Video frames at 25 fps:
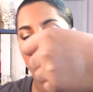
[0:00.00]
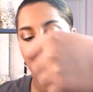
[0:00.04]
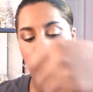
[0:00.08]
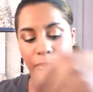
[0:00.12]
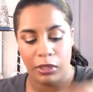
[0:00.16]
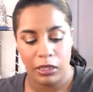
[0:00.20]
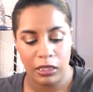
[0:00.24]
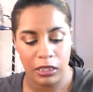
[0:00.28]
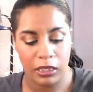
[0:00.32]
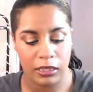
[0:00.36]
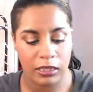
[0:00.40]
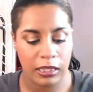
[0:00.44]

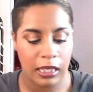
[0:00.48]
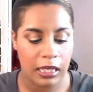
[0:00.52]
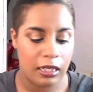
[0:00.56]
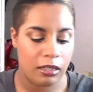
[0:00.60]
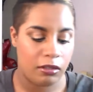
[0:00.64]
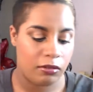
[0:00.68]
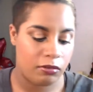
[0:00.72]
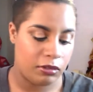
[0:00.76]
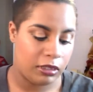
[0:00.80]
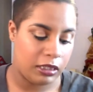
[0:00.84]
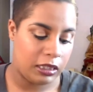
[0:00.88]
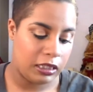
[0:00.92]
because I
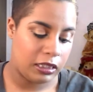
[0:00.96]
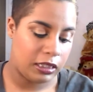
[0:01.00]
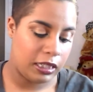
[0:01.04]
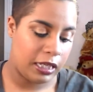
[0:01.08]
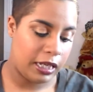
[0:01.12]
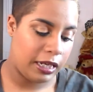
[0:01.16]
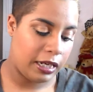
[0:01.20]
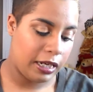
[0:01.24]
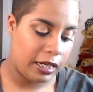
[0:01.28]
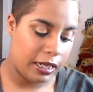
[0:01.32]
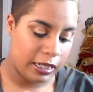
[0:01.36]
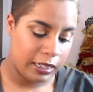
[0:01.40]
don't need
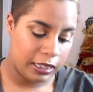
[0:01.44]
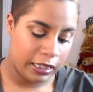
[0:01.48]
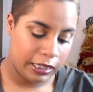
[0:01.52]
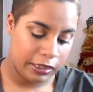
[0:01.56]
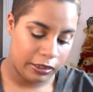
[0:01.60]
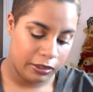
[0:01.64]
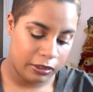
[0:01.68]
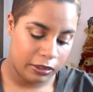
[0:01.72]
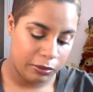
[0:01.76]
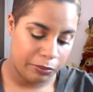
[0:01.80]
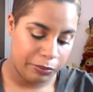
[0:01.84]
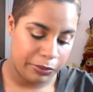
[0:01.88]
that
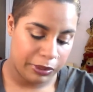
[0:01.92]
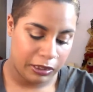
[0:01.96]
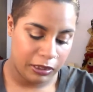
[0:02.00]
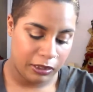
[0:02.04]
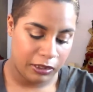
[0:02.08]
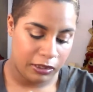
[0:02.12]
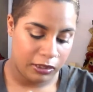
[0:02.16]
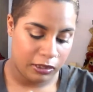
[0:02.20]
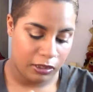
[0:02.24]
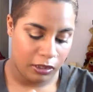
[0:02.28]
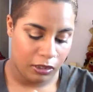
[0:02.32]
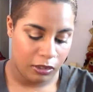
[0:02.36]
highlighter to be
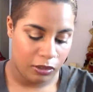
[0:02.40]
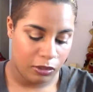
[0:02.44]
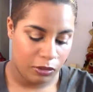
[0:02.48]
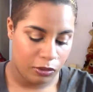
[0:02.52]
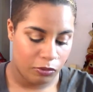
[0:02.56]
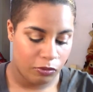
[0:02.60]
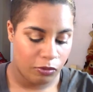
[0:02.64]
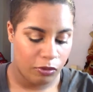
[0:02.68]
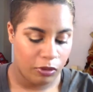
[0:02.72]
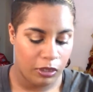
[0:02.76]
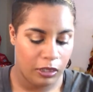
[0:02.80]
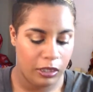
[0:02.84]

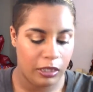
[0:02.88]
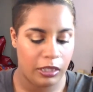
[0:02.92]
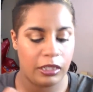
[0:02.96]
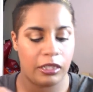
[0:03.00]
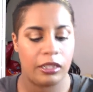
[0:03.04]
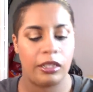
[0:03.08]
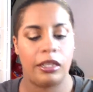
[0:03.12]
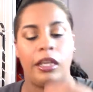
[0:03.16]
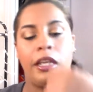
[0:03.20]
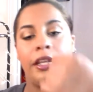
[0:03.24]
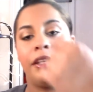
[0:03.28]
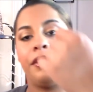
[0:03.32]
so
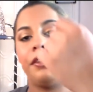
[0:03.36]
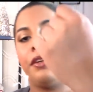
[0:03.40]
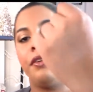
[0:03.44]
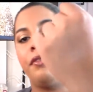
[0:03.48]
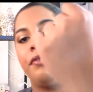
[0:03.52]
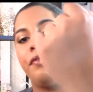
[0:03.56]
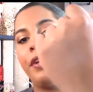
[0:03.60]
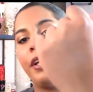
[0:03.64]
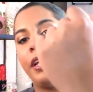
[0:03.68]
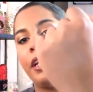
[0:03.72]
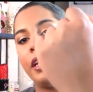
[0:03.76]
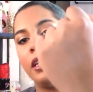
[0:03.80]
in your
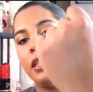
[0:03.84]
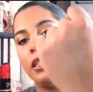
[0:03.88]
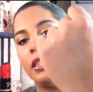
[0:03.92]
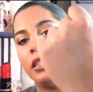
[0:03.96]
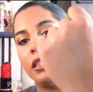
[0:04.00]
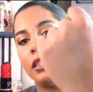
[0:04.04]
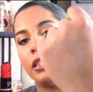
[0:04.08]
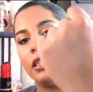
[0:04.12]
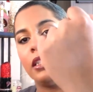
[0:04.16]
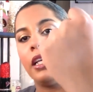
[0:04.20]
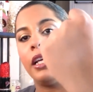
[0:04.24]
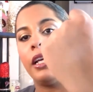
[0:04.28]

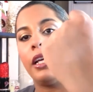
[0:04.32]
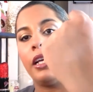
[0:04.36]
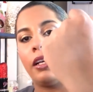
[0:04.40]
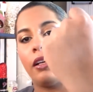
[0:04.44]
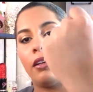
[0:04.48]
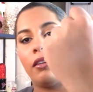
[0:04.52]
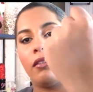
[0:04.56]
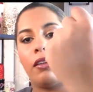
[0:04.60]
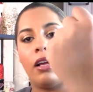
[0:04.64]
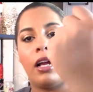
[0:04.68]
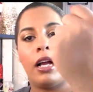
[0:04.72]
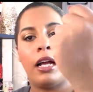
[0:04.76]
face.
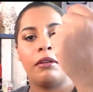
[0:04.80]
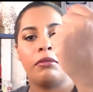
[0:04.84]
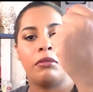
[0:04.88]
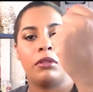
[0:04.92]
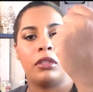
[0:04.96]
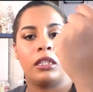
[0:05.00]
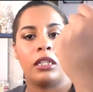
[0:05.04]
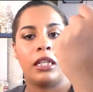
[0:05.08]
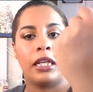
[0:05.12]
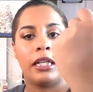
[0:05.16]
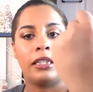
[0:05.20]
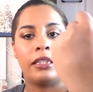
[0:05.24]
Yeah, I
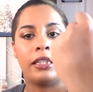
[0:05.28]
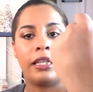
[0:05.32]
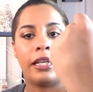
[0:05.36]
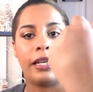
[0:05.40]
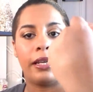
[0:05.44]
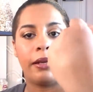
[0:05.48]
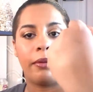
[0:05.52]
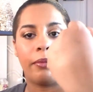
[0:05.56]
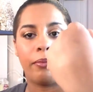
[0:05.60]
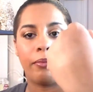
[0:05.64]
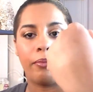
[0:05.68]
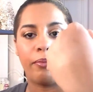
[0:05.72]
really like
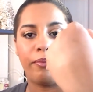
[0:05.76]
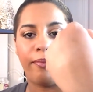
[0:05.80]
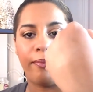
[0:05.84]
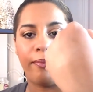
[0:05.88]
that.